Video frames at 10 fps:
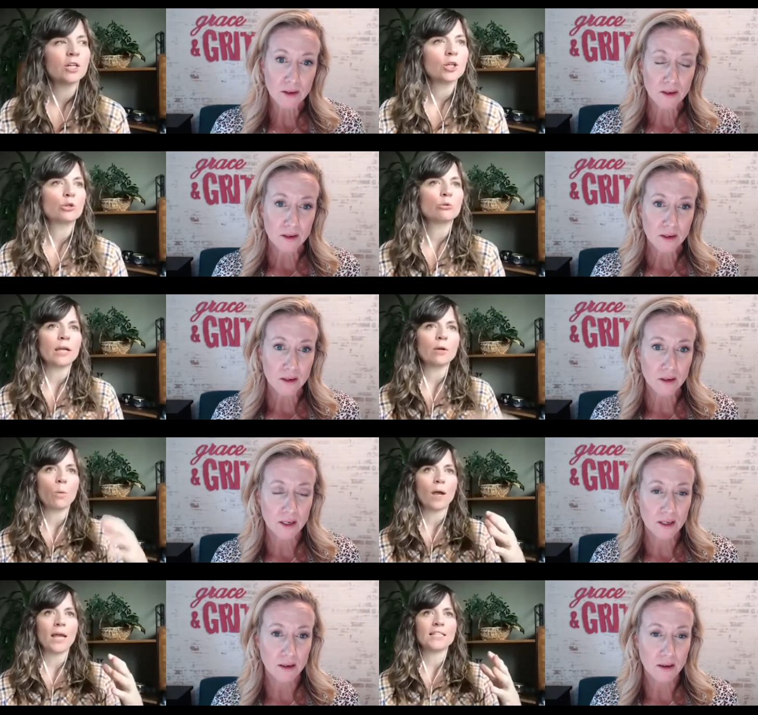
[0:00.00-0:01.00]
Speaker 1: great
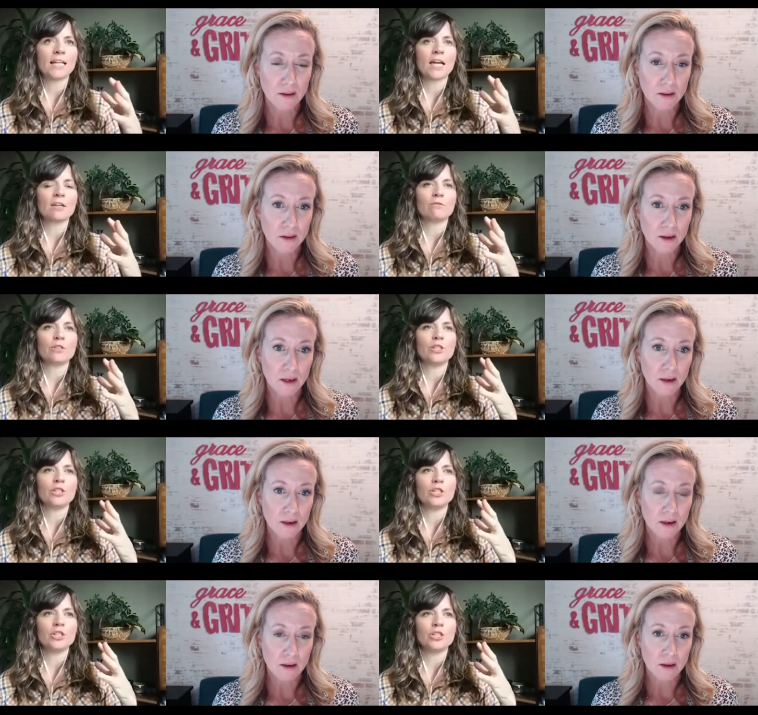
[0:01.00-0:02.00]
way to kind of
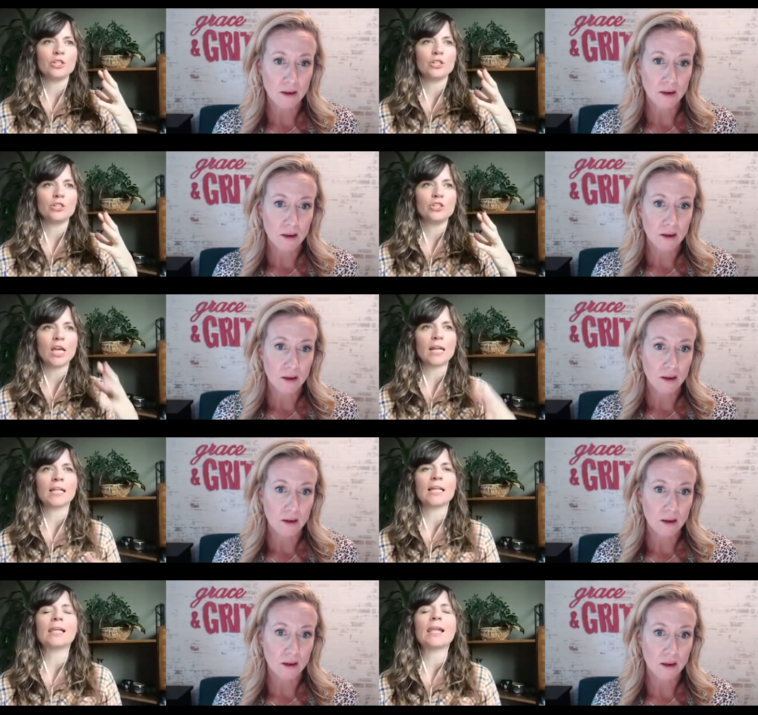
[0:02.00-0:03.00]

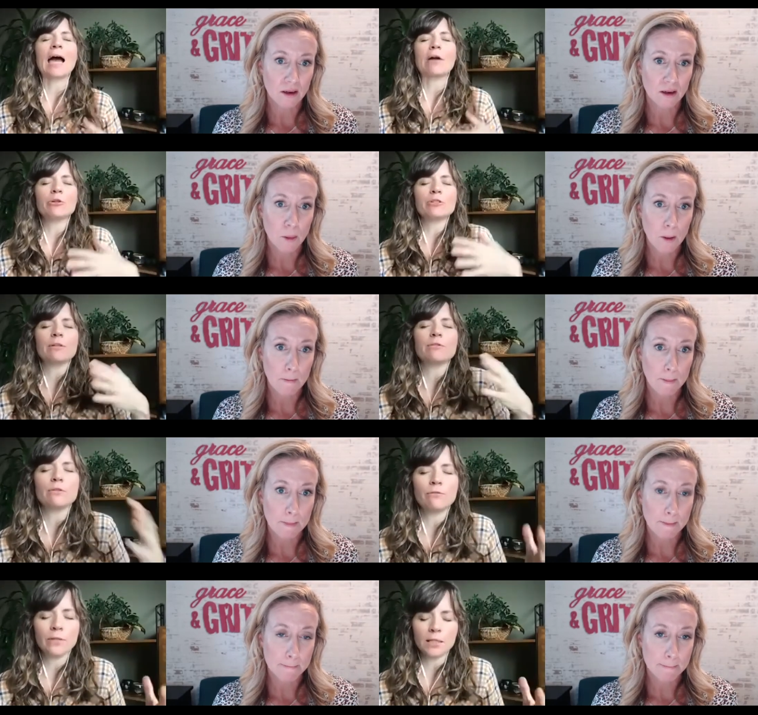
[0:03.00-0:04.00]
gently allow yourself to
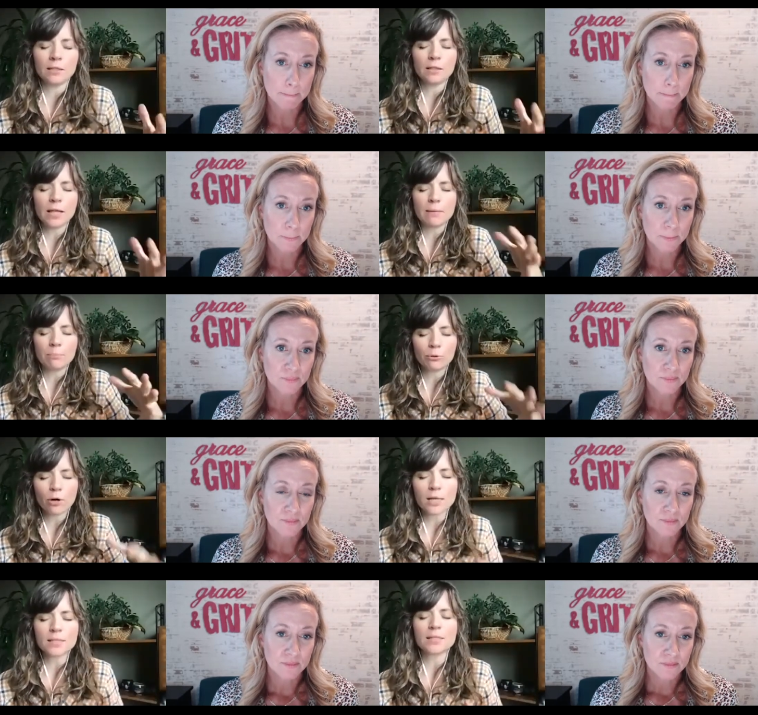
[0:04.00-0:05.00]
feel and
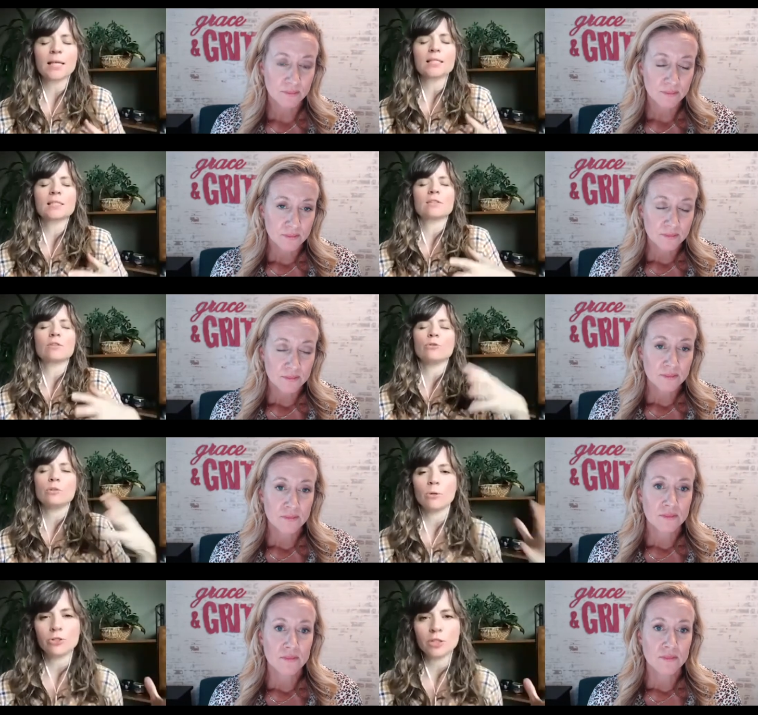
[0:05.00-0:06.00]
process those
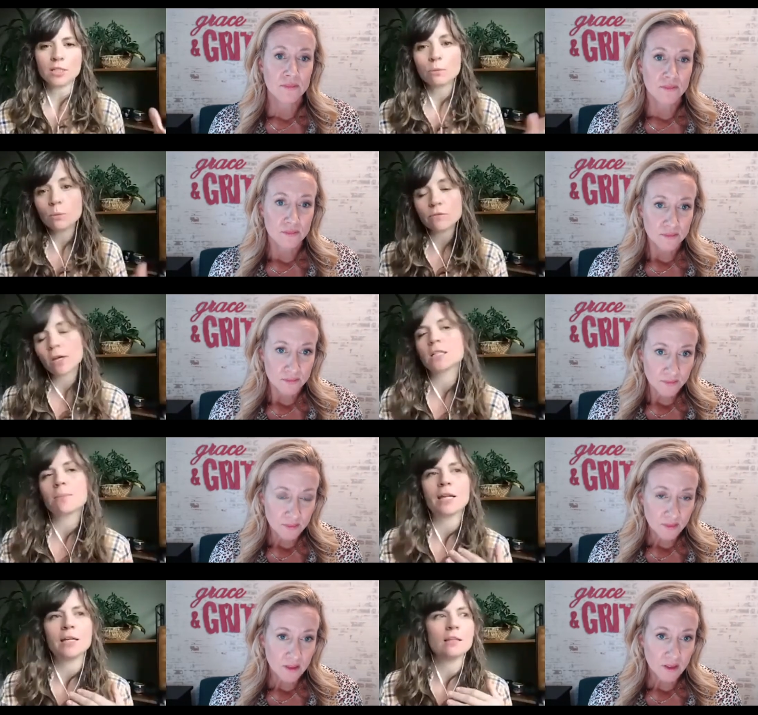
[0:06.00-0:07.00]
emotions. And we've talked
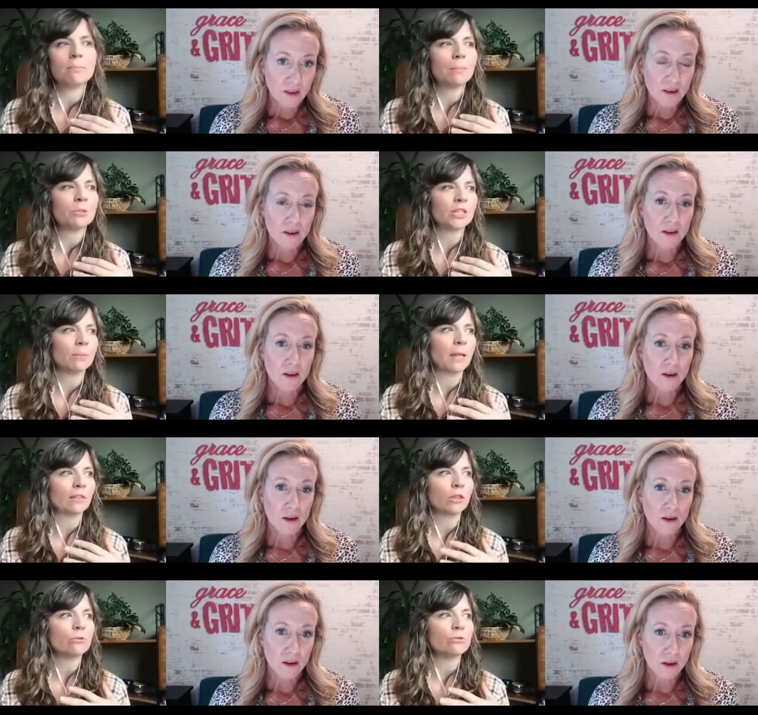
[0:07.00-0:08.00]
about it in the membership, like
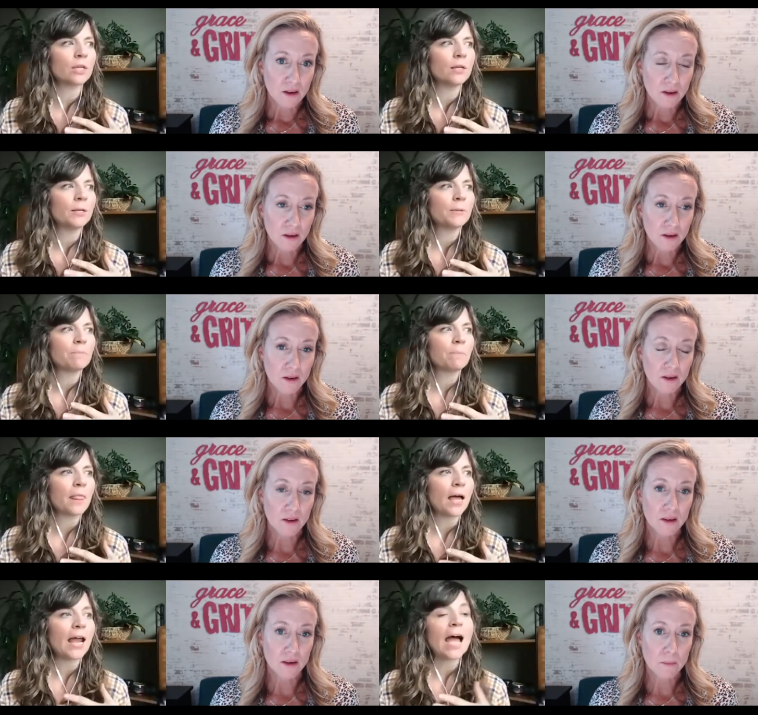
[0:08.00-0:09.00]
those.
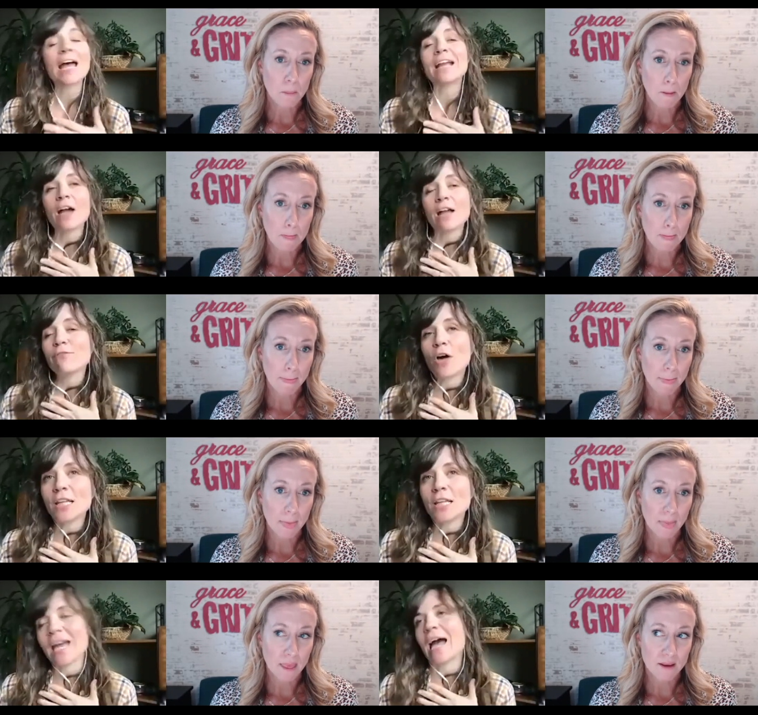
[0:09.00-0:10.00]
And, and I, I fall
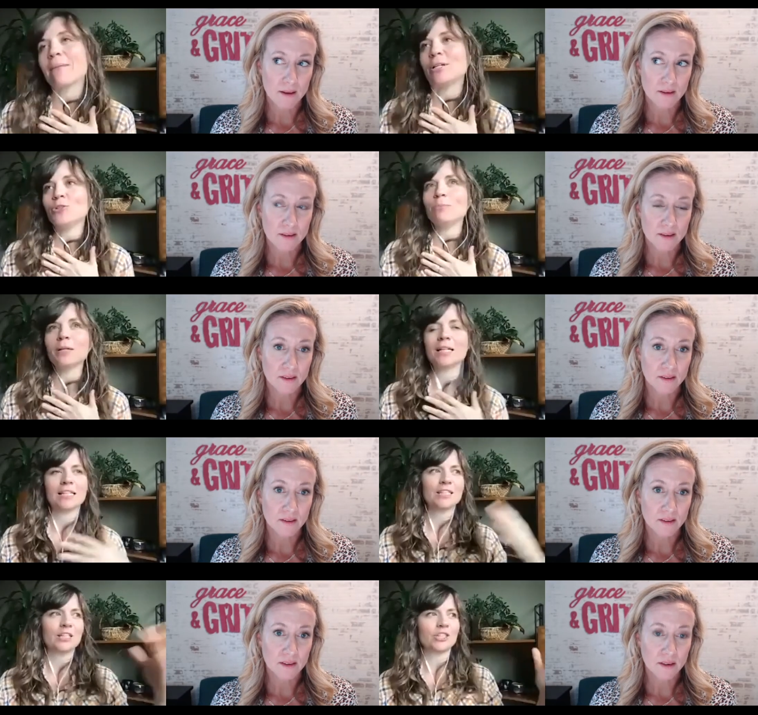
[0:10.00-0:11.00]
into the habit too because
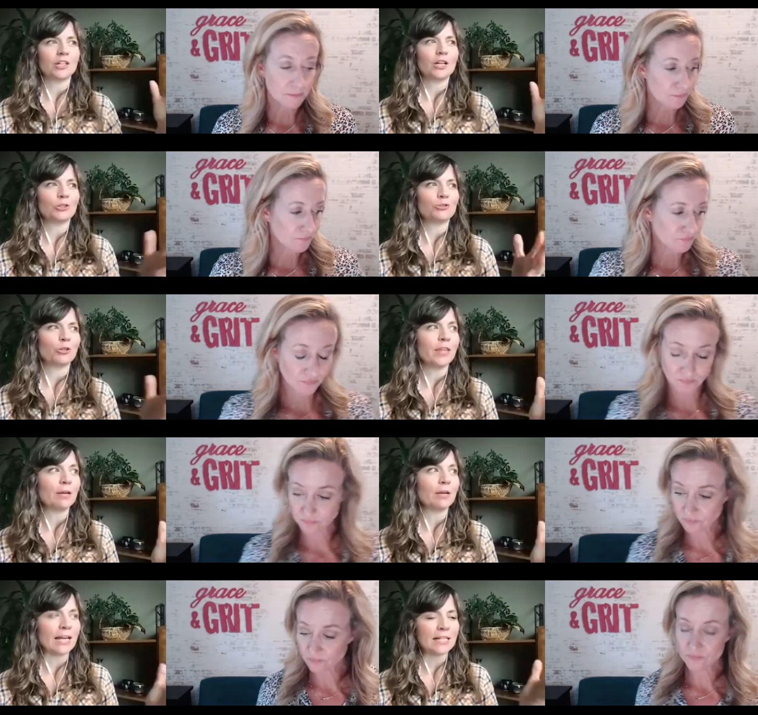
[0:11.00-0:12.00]
it's such a cultural
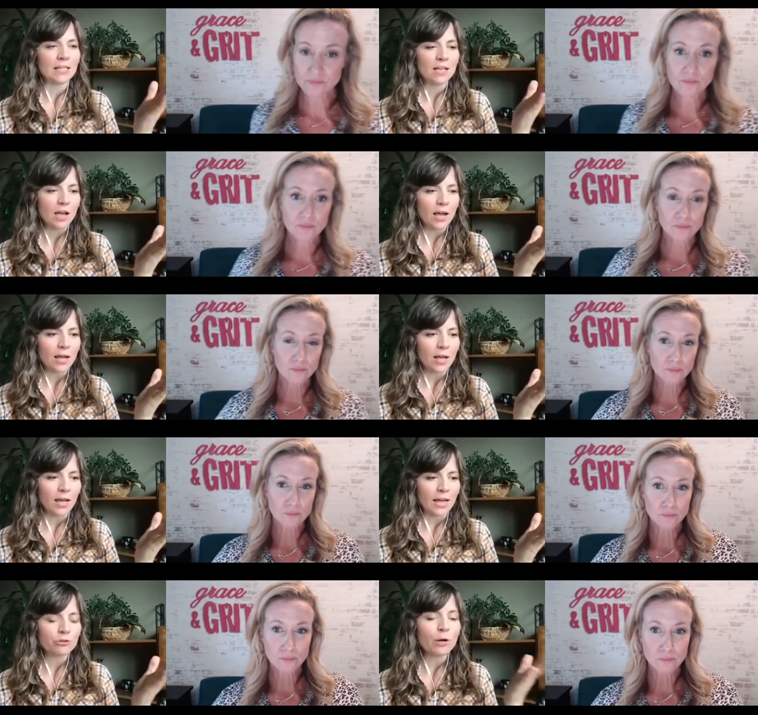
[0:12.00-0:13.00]
thing, right? It's I,
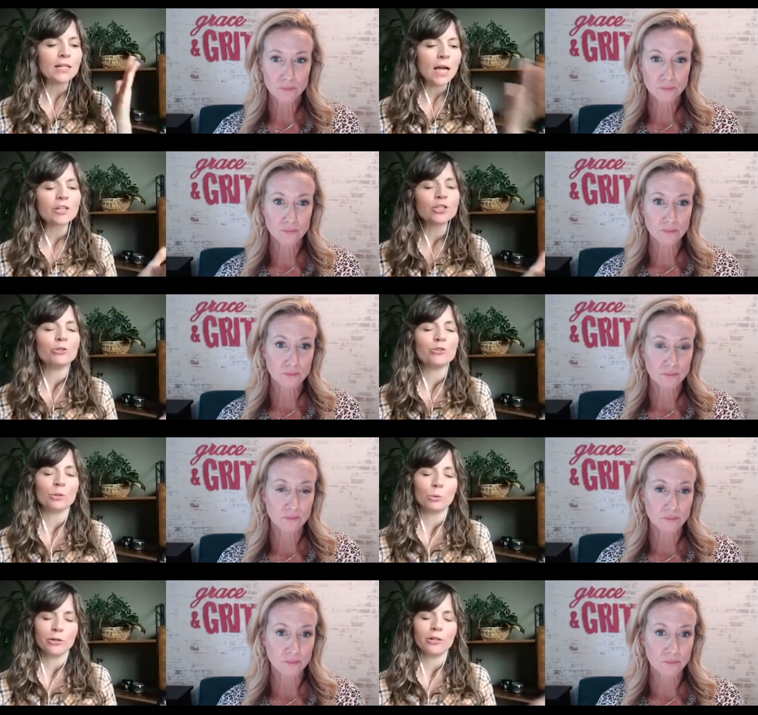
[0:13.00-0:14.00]
I try not to use the
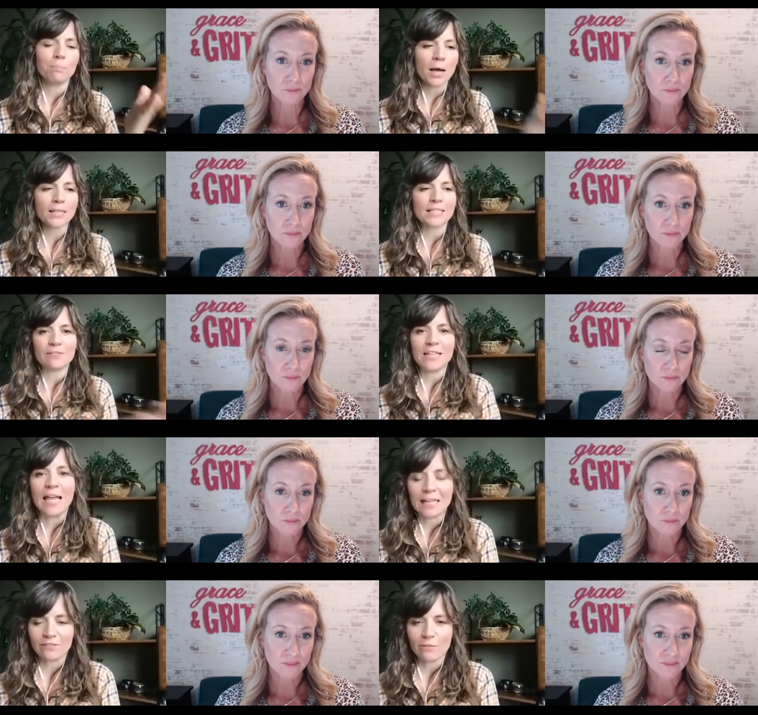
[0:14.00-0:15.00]
word positive and
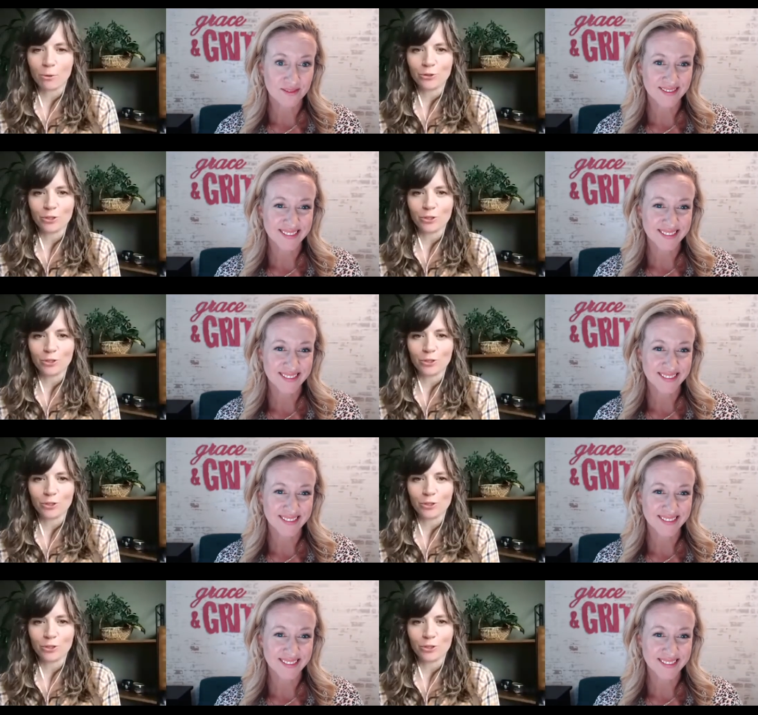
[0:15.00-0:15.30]
negative emotion,